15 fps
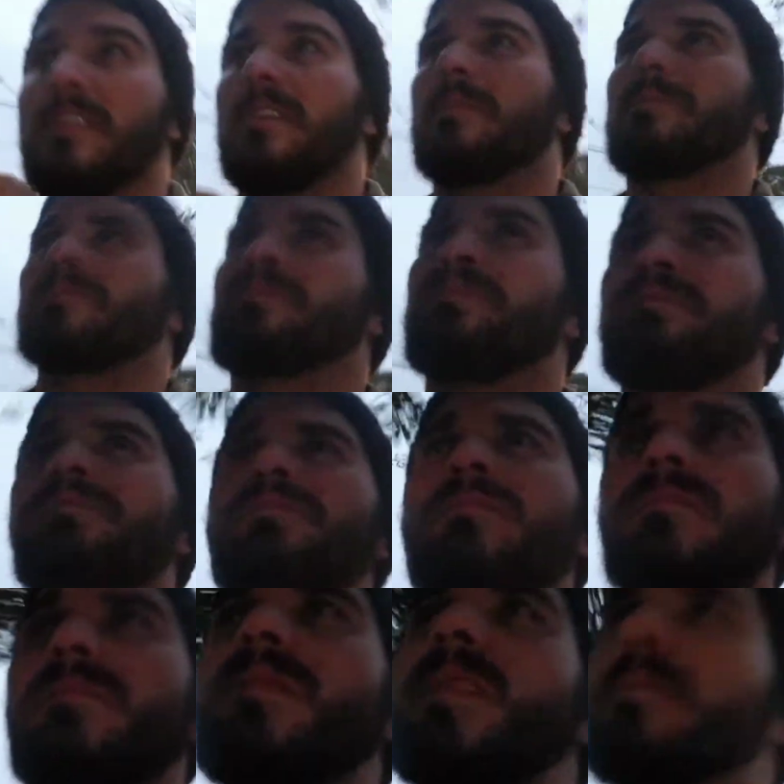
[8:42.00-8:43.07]
you know,
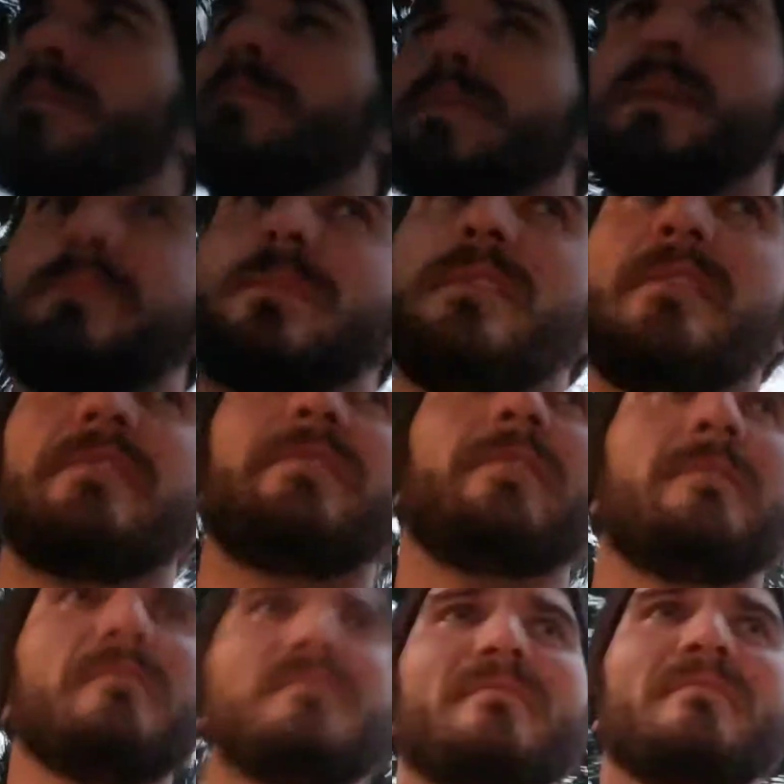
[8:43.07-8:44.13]
but people have
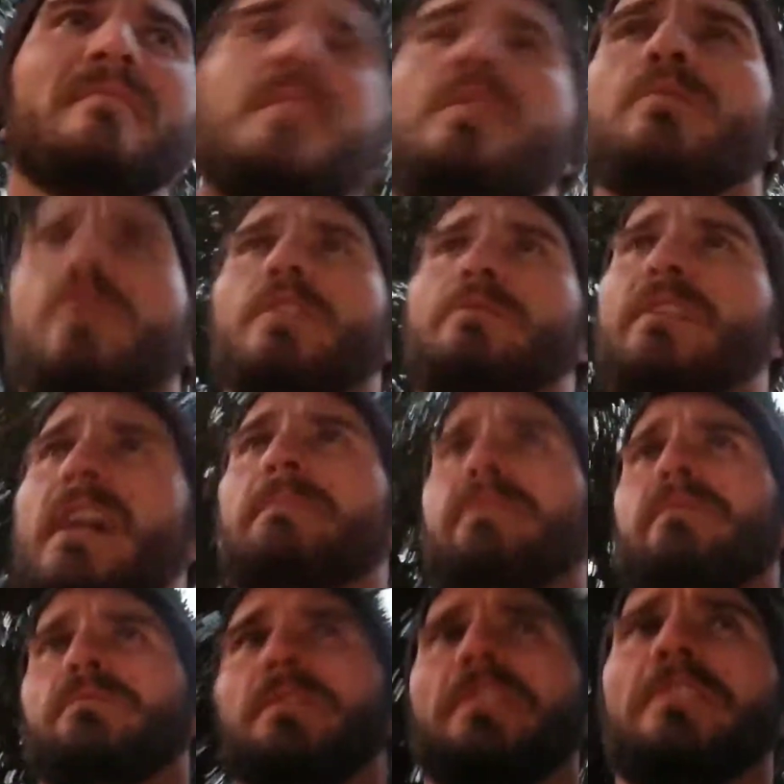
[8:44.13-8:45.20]
run
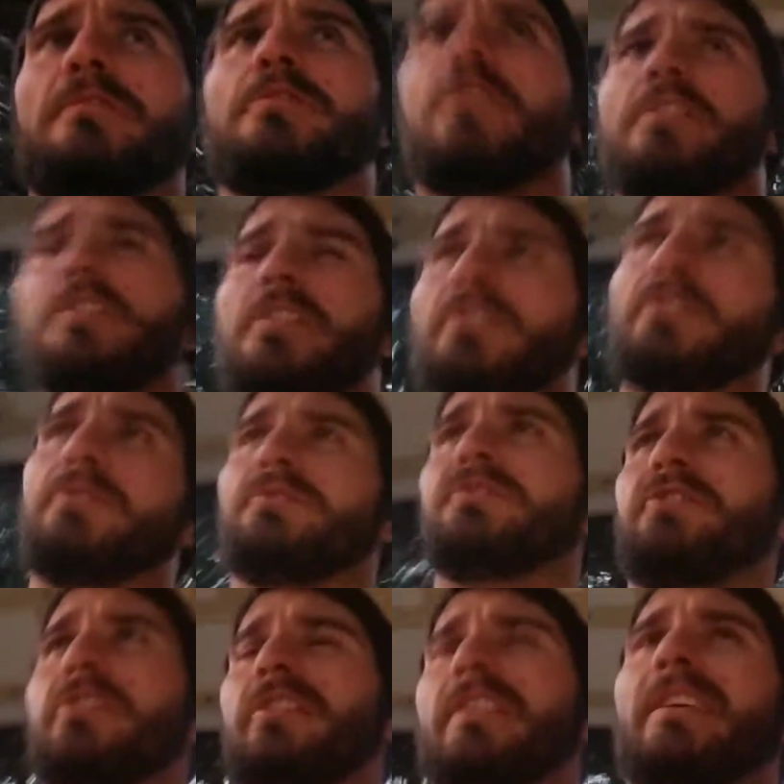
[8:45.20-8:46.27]
rampant with drug
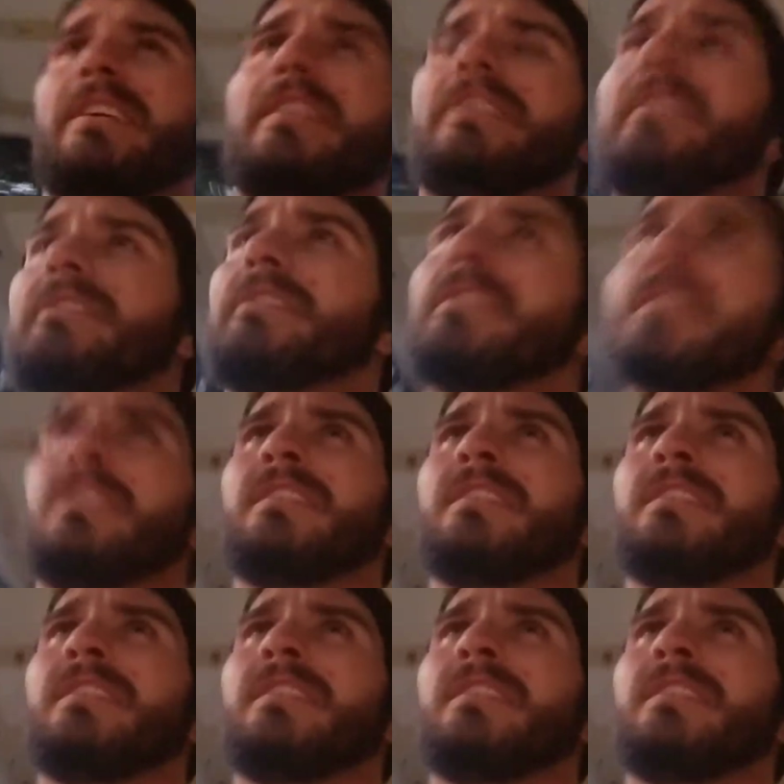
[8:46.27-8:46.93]
use, and